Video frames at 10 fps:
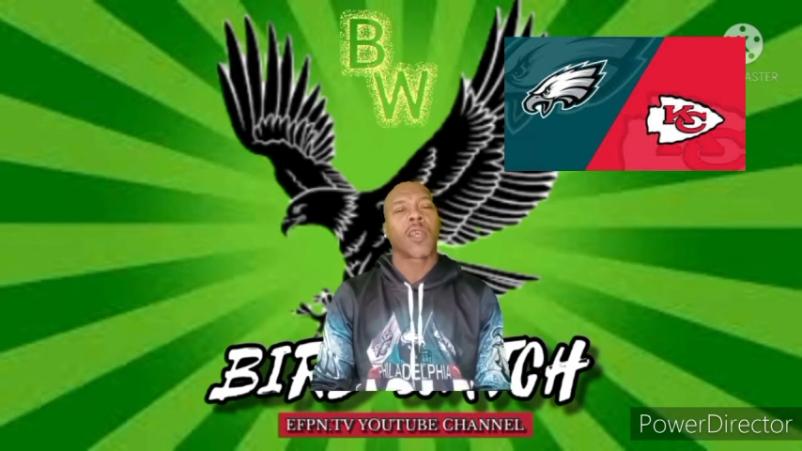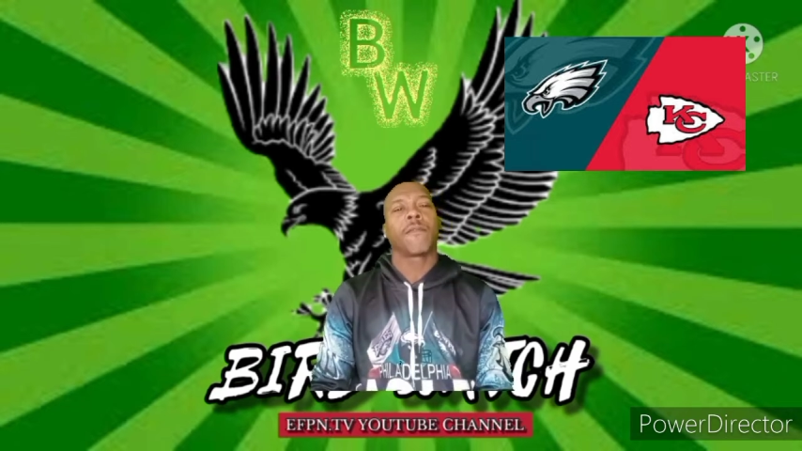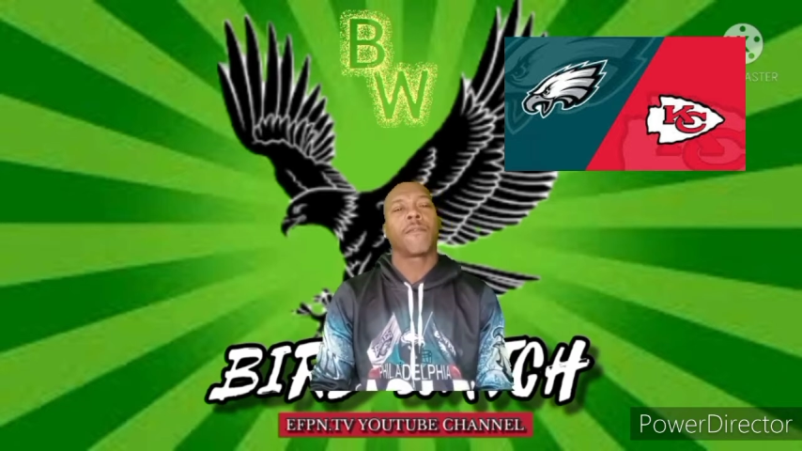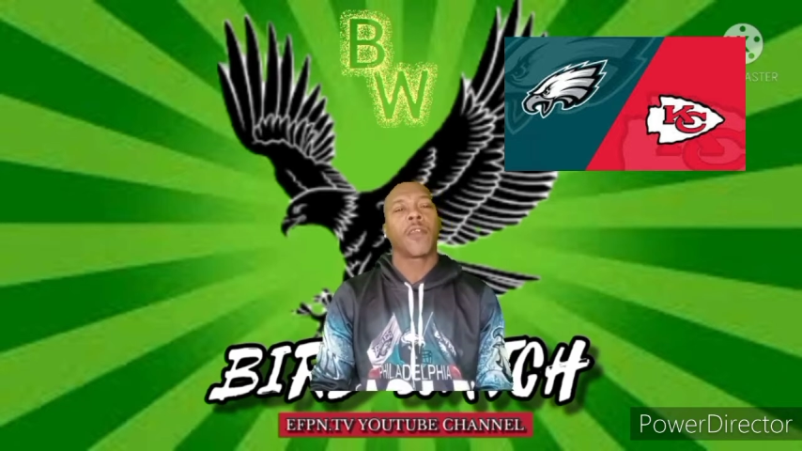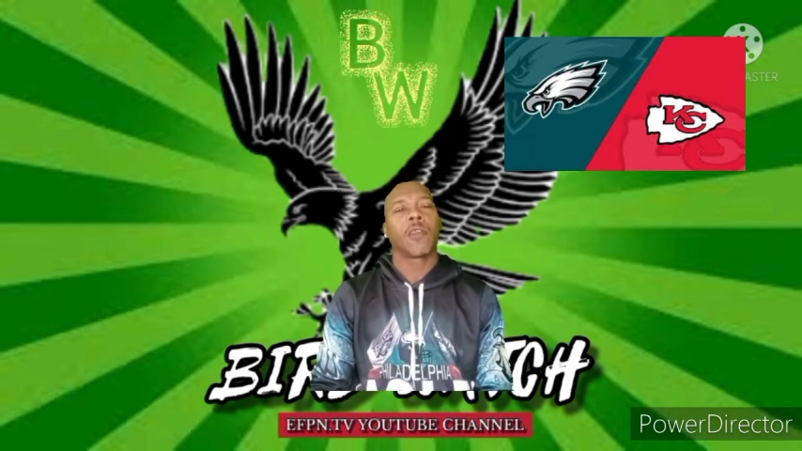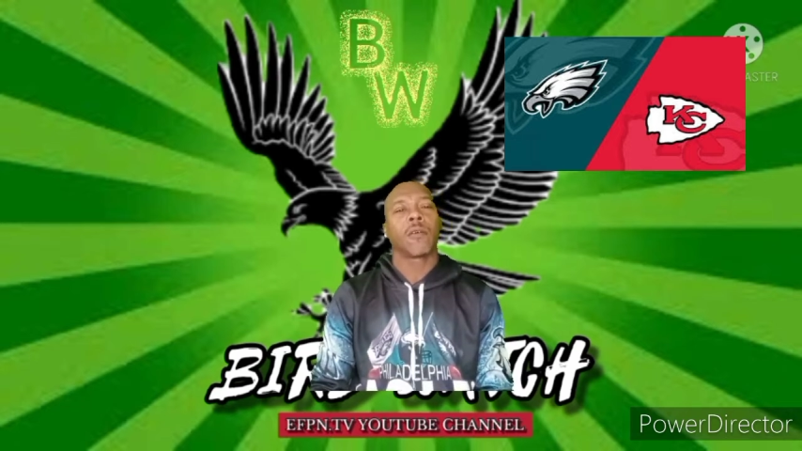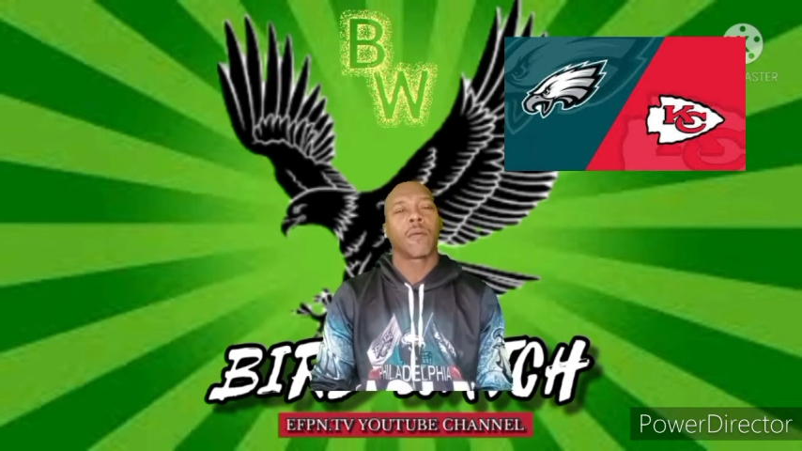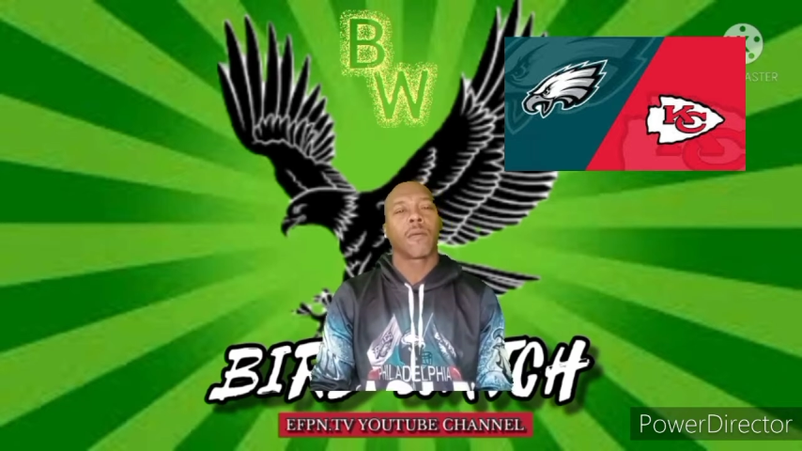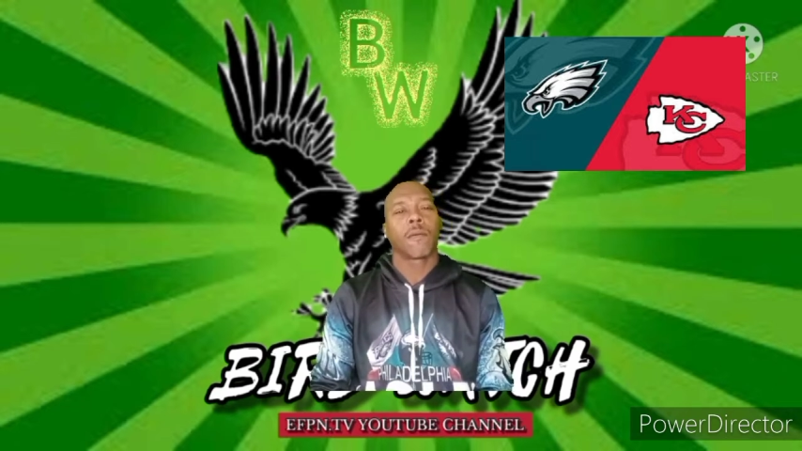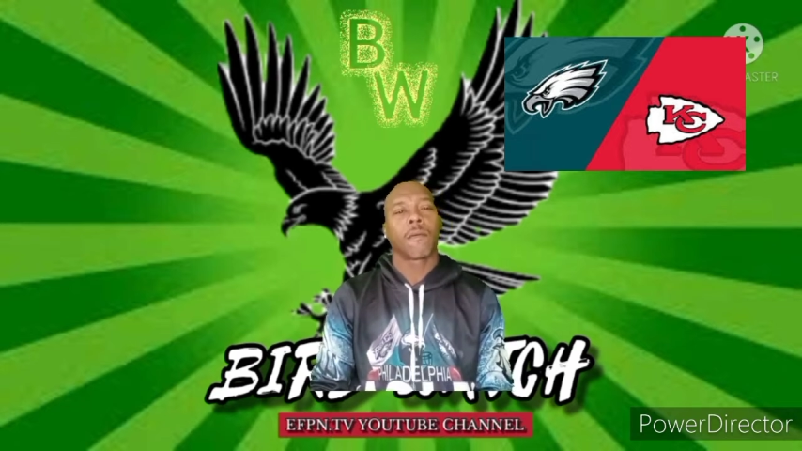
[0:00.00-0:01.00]
that
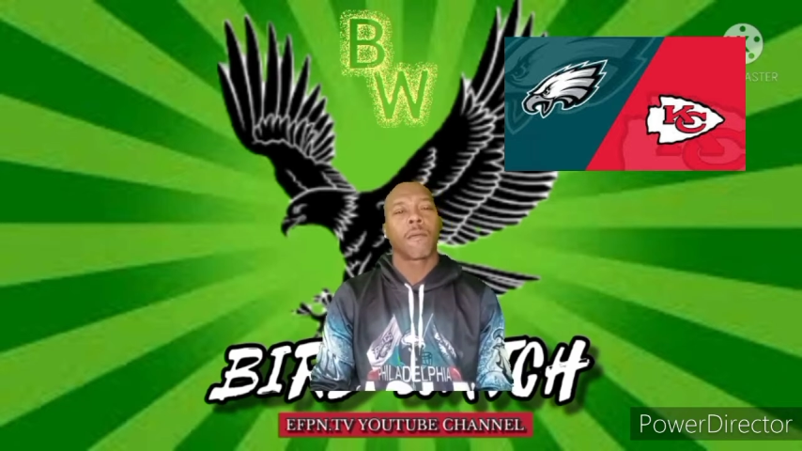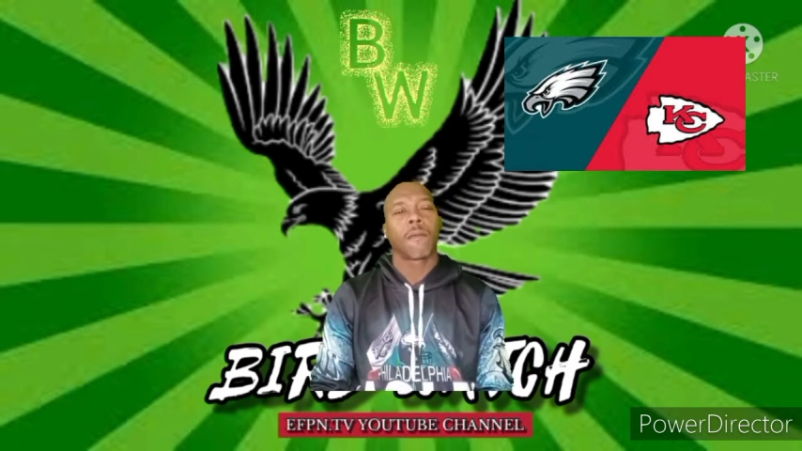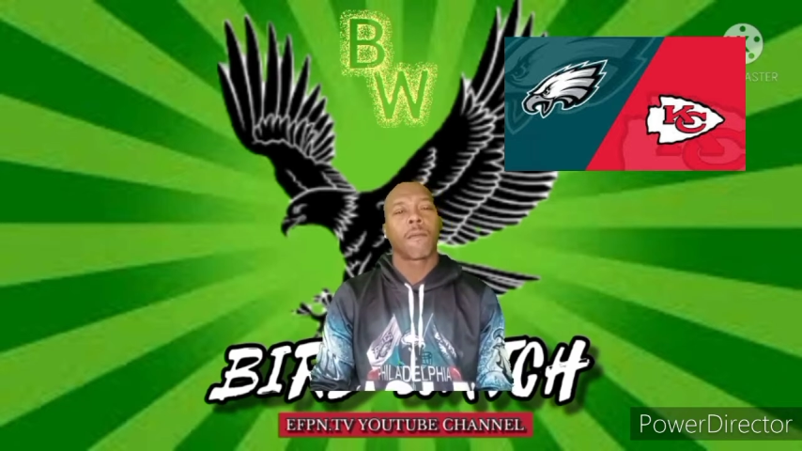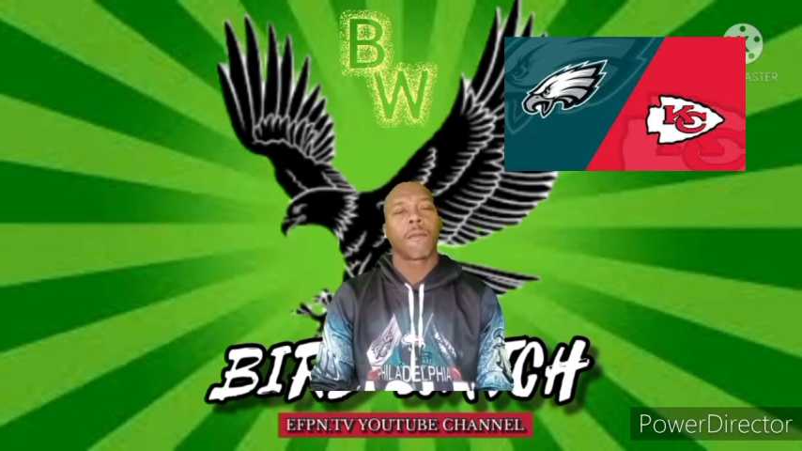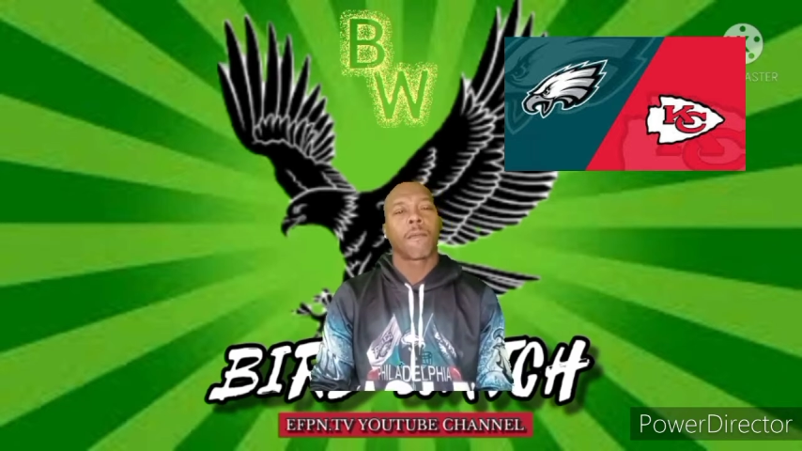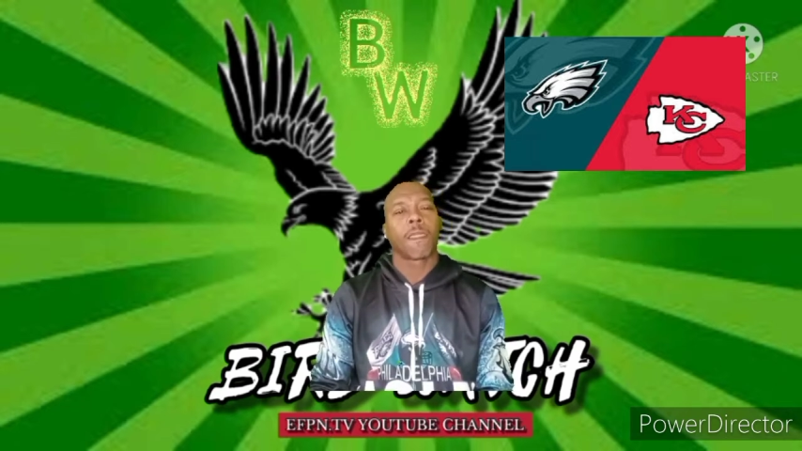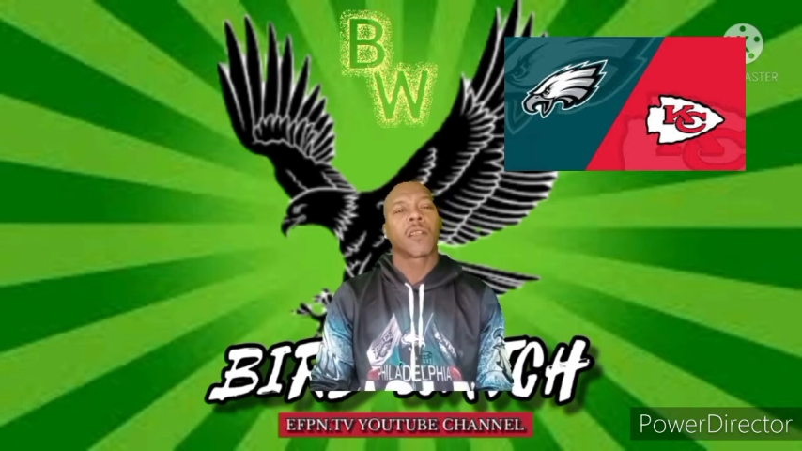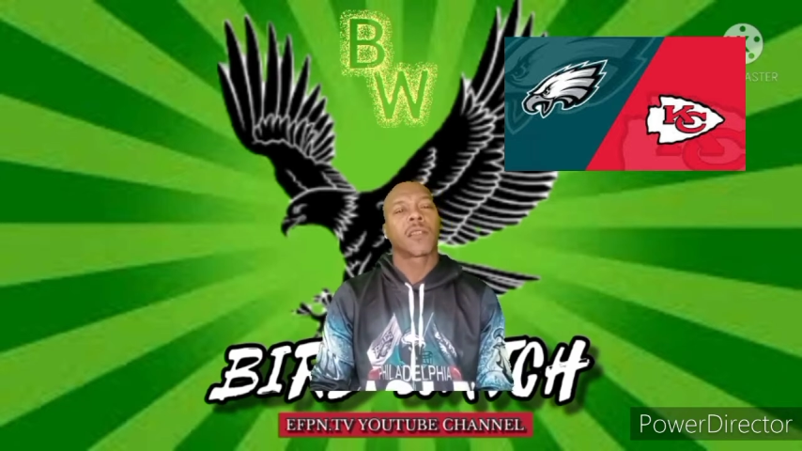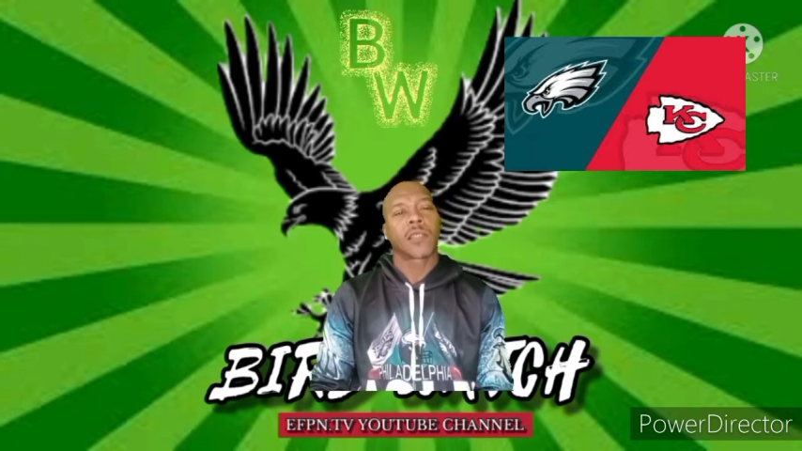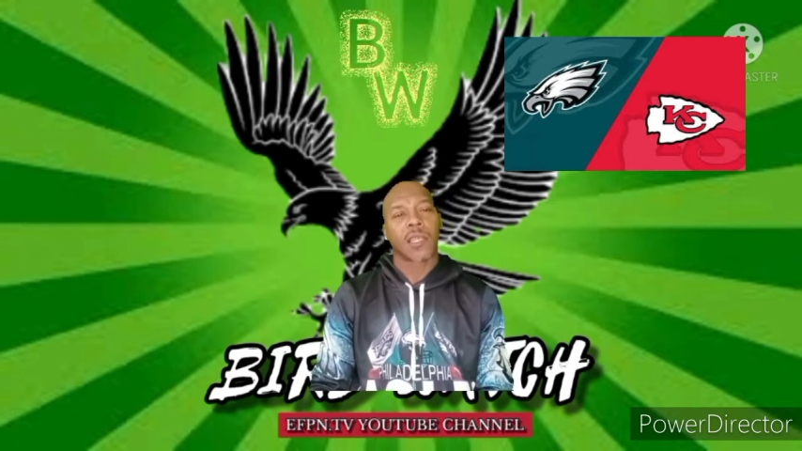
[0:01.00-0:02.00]
field
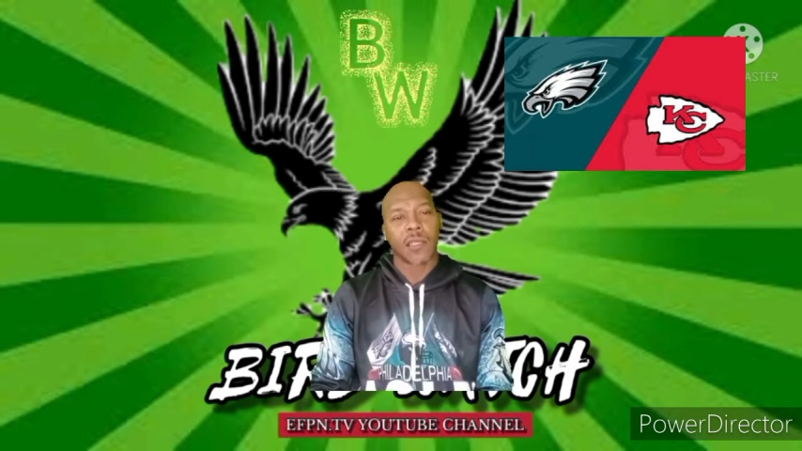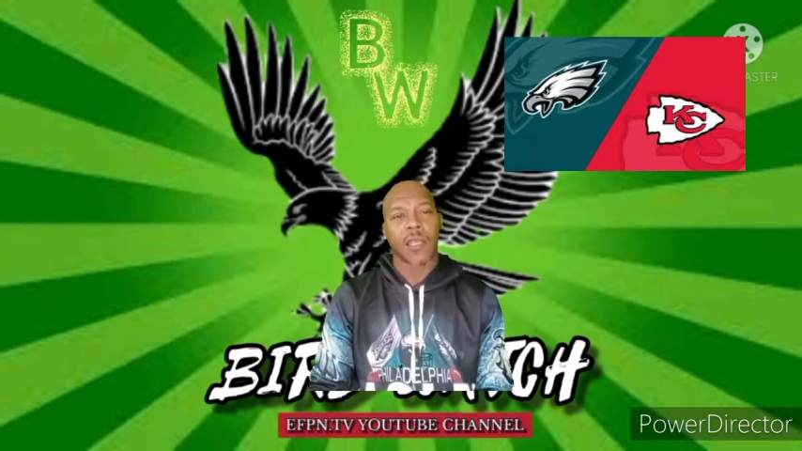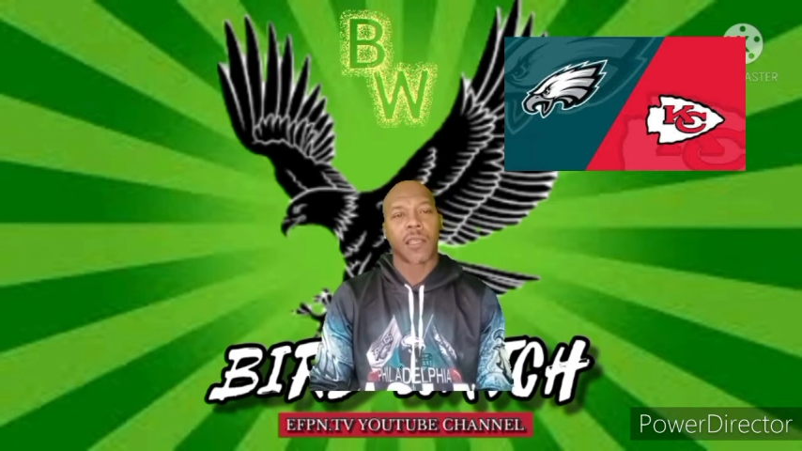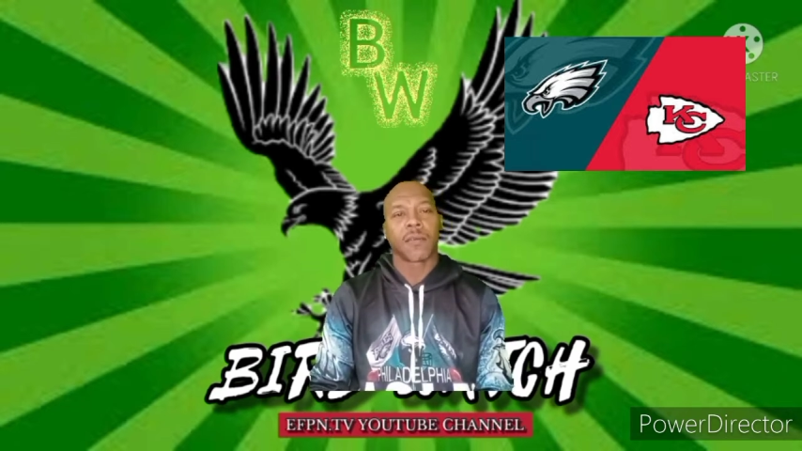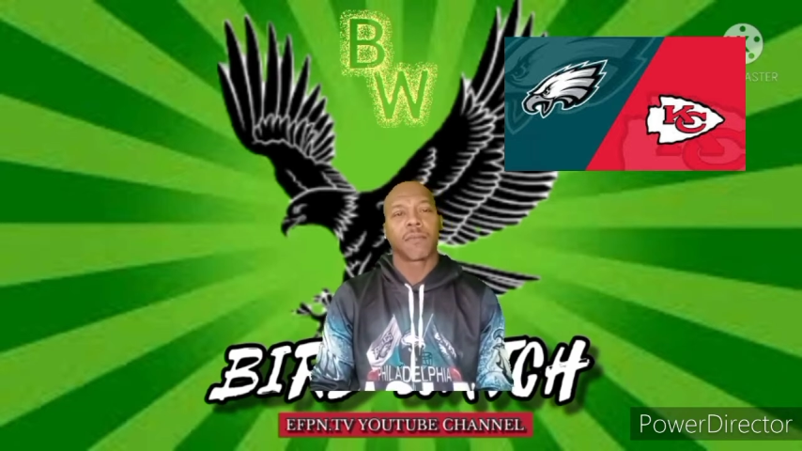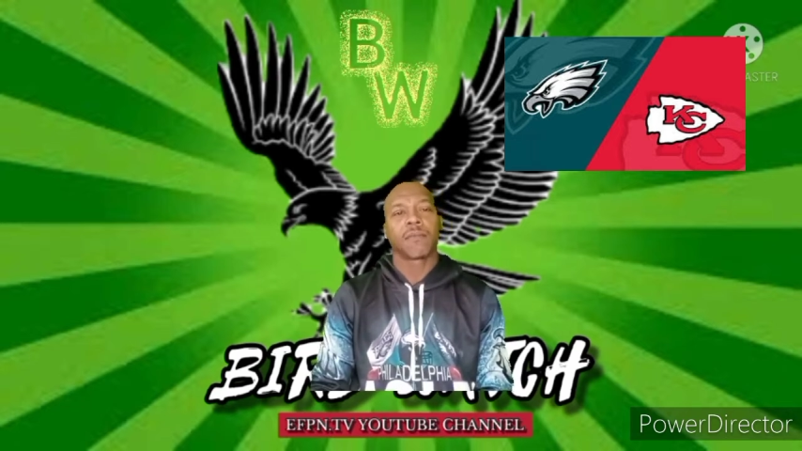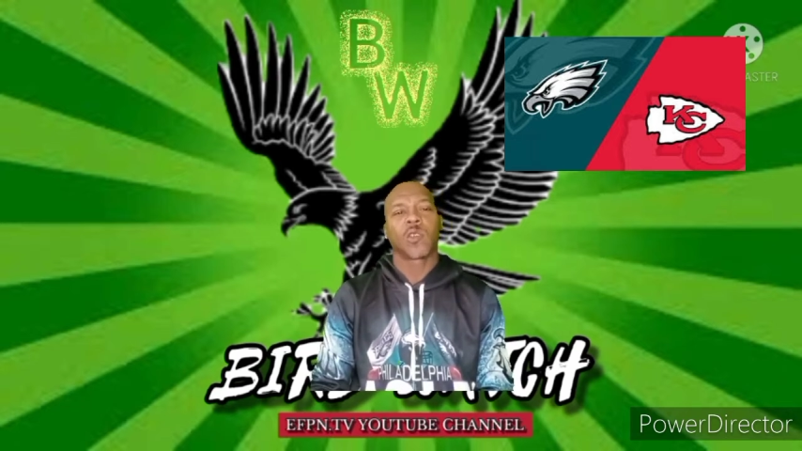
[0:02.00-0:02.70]
Sunday.